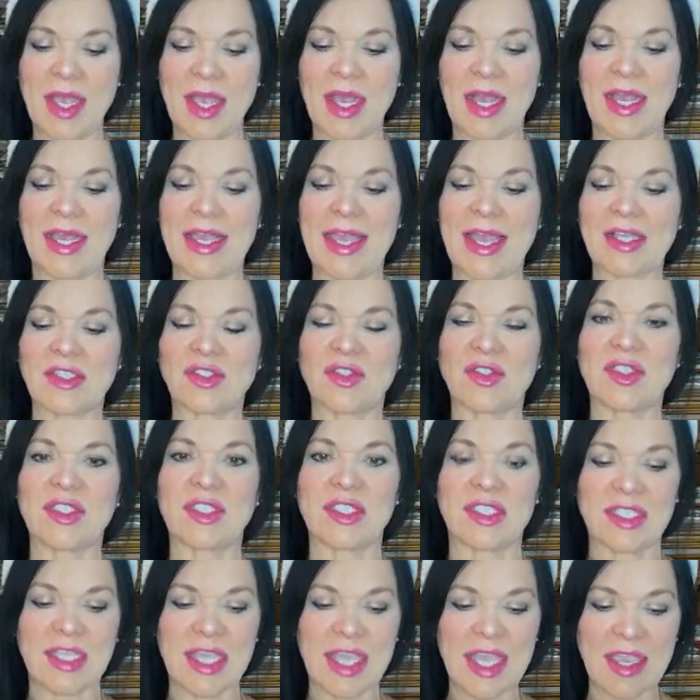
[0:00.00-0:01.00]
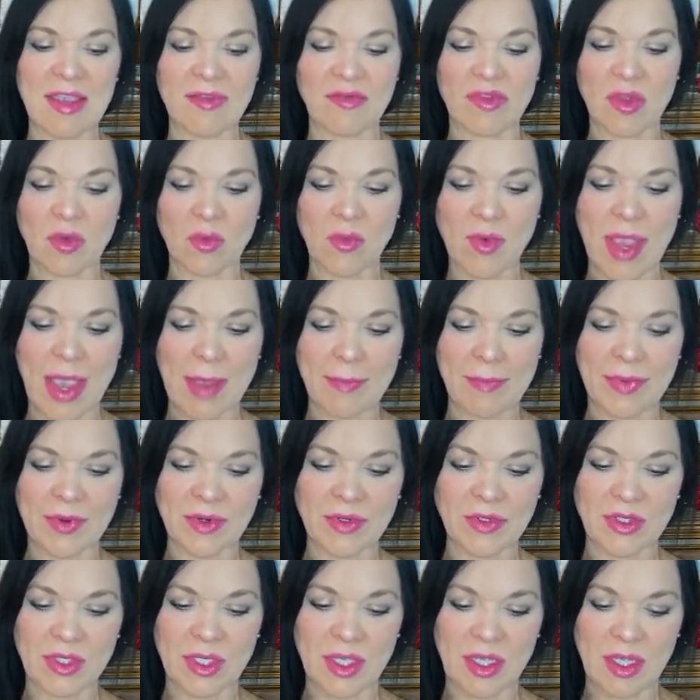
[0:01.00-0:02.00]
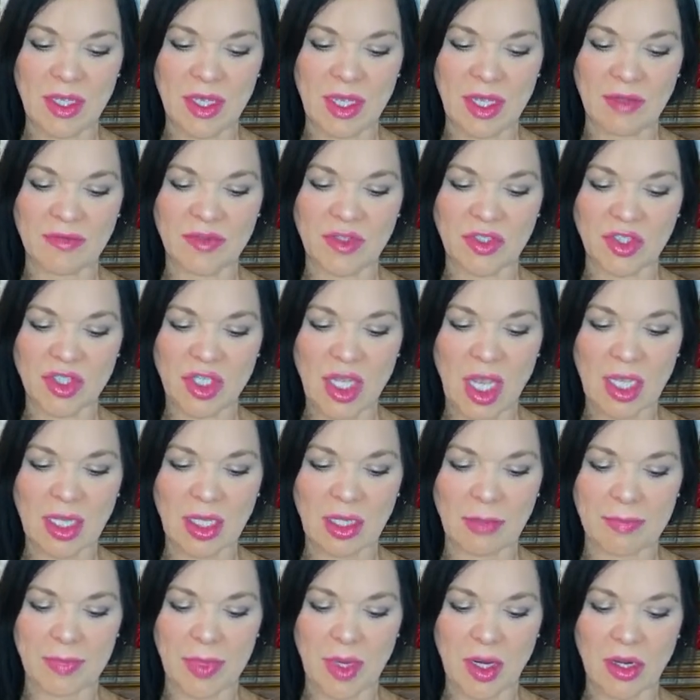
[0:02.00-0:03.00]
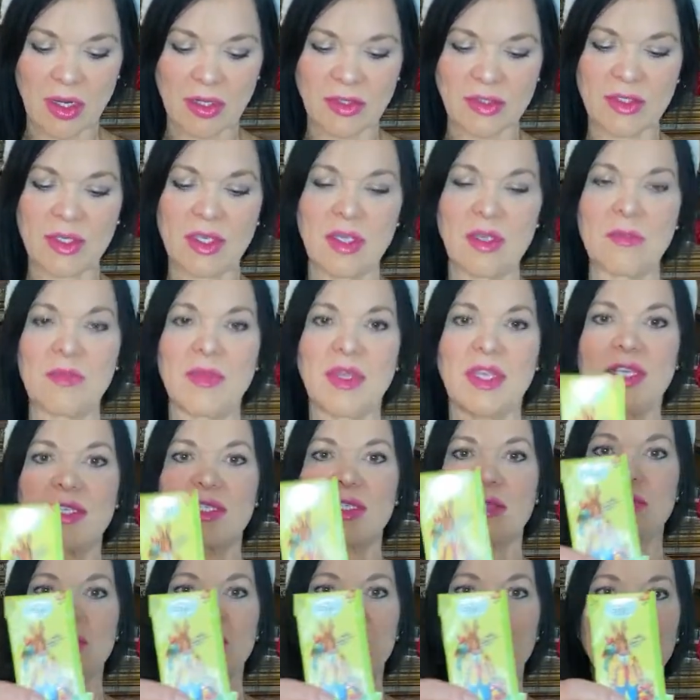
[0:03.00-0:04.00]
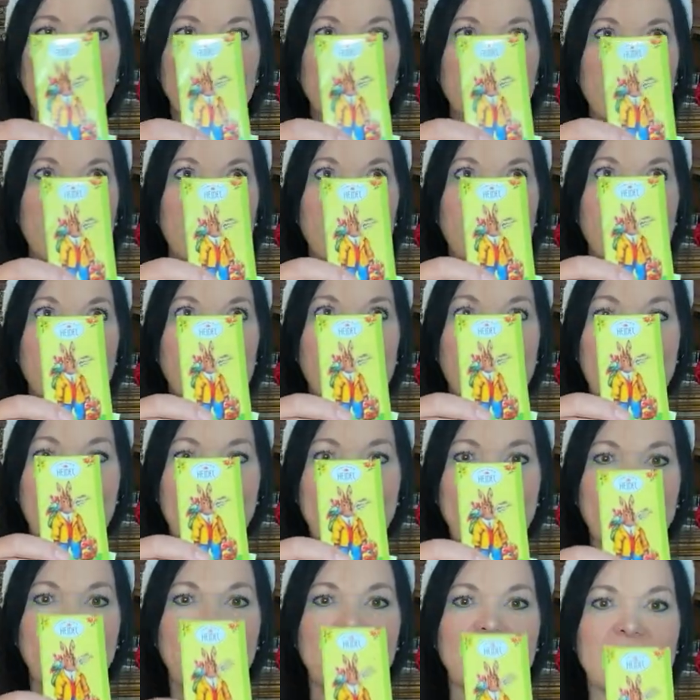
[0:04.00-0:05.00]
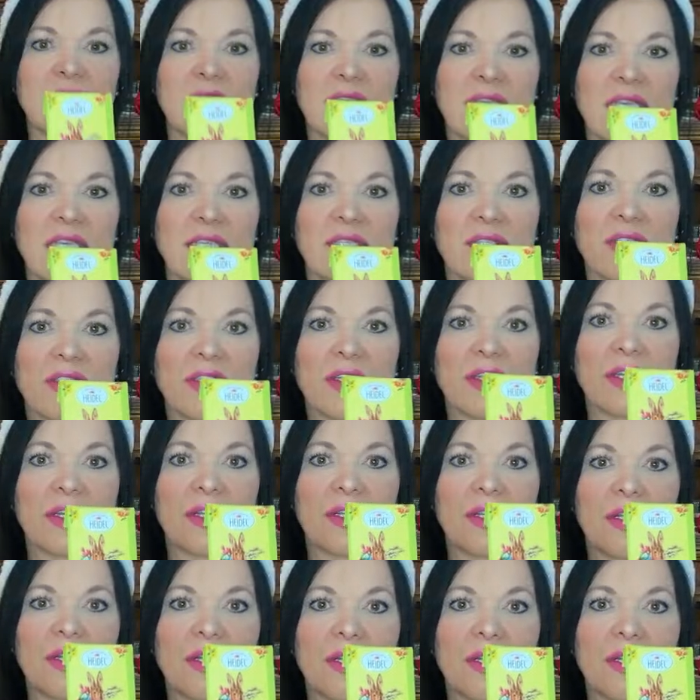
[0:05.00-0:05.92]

I actually saved the wrappers of the chocolate bars because it was such a fabulous Easter